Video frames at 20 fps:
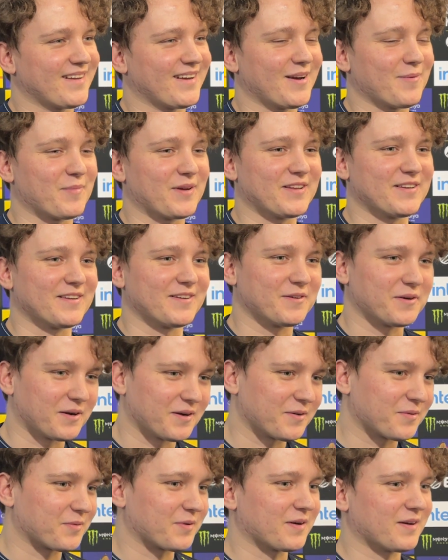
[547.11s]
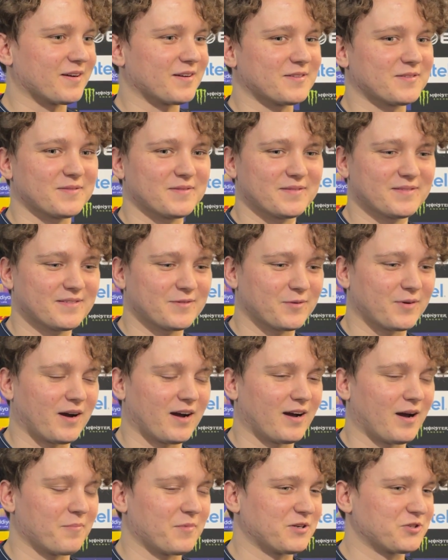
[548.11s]
I mean, if
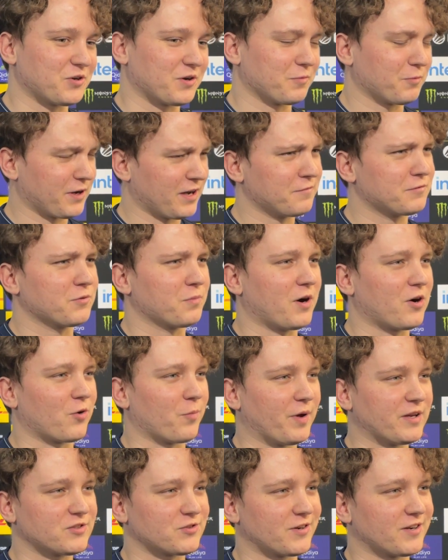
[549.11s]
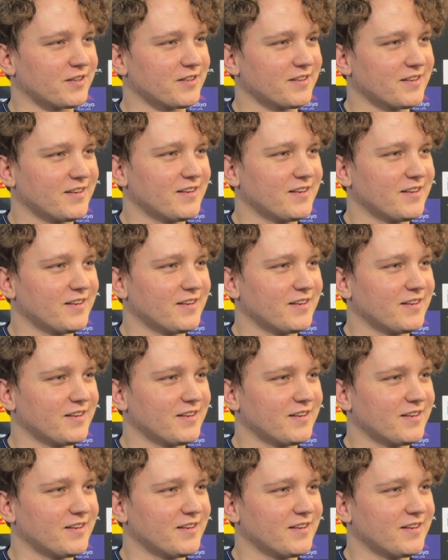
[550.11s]
I'm not sure. We have tomorrow match, right?